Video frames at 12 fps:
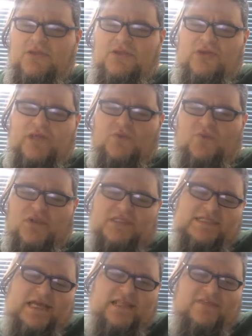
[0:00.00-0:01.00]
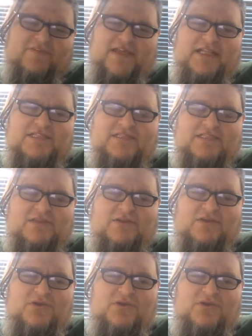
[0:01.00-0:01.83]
you get one side of the fence